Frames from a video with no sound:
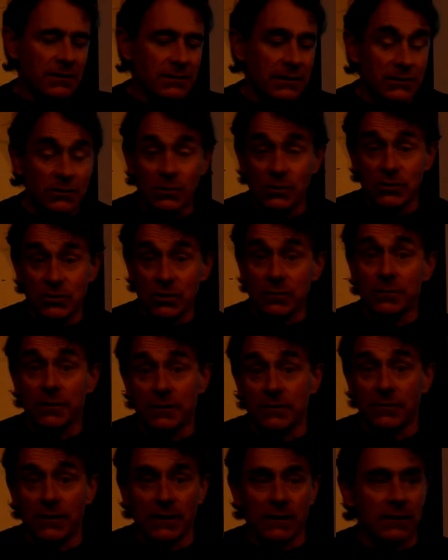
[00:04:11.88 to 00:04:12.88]
as we should be,
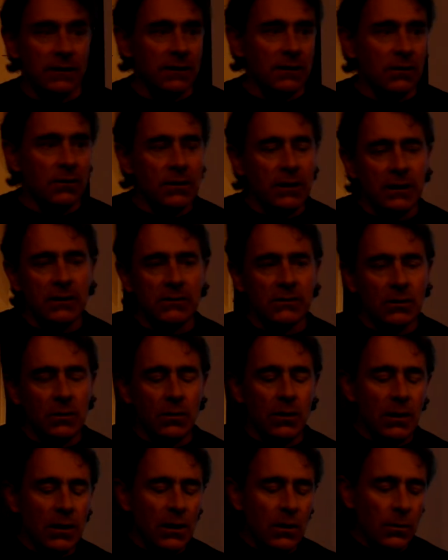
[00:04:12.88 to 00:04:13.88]
frankly. Okay? So
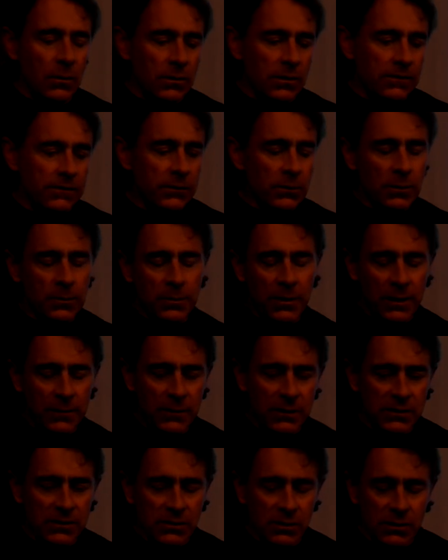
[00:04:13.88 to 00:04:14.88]
when there are fewer
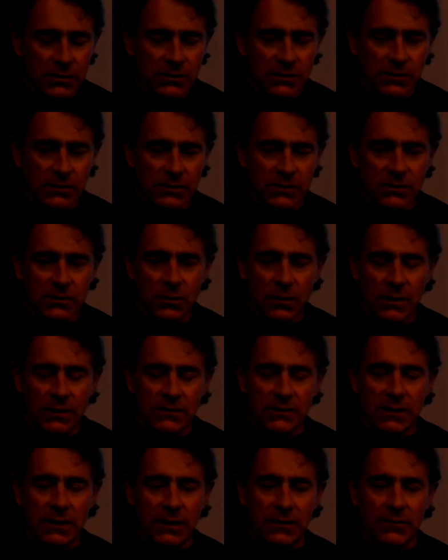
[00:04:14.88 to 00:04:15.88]
primary sources,
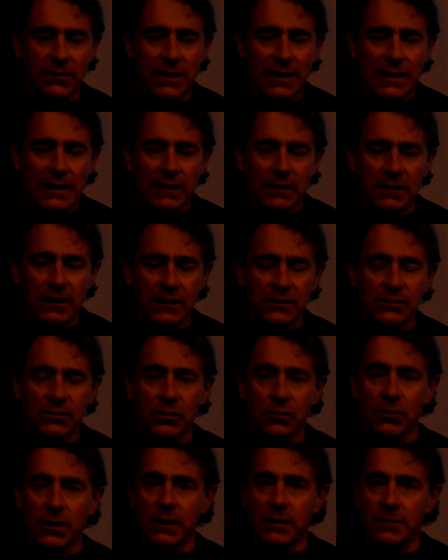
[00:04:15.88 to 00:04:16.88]
historians have less
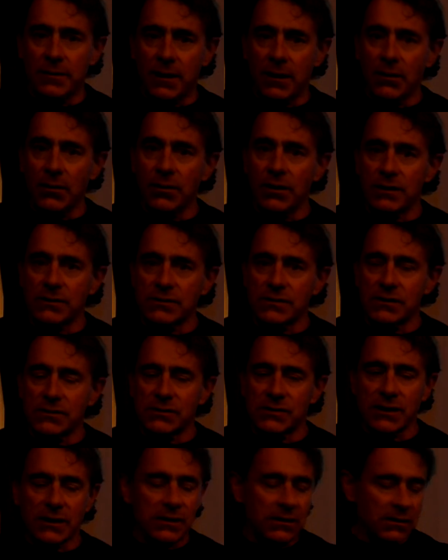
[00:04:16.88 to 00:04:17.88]
to write about, thus the
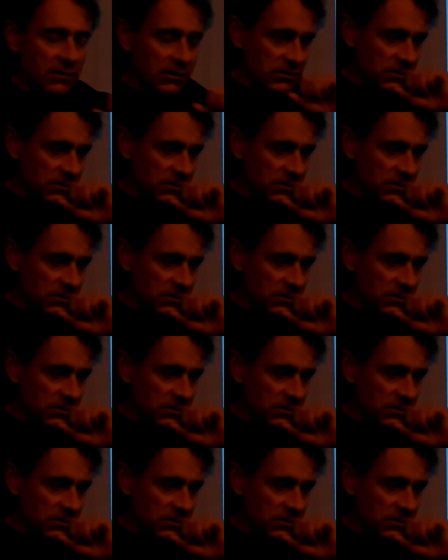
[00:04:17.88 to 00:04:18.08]
secondary